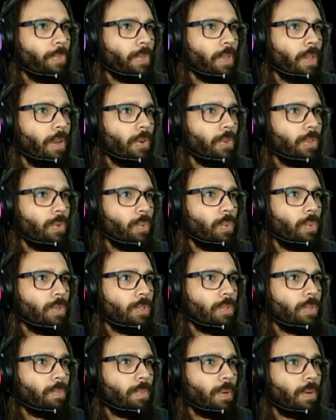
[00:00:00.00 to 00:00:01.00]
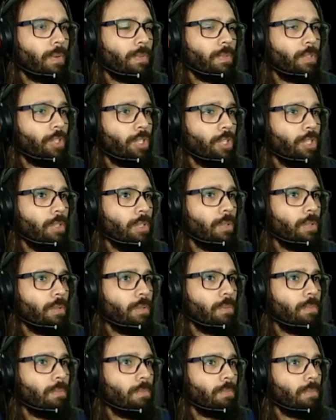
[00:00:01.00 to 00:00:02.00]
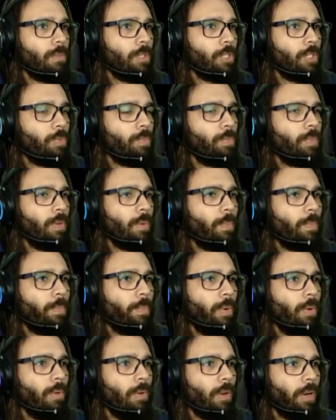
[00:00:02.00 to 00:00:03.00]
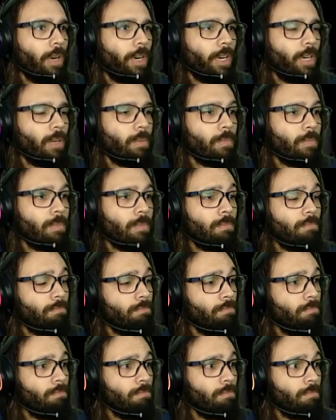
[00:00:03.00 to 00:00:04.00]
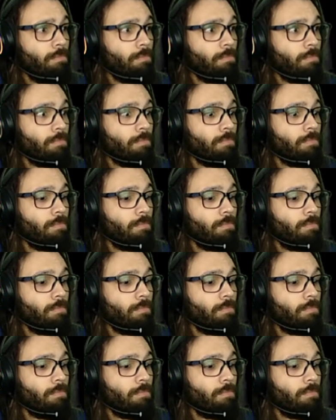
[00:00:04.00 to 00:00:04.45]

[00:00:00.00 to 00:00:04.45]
Character with Sparvchio must be a polar. Hmm.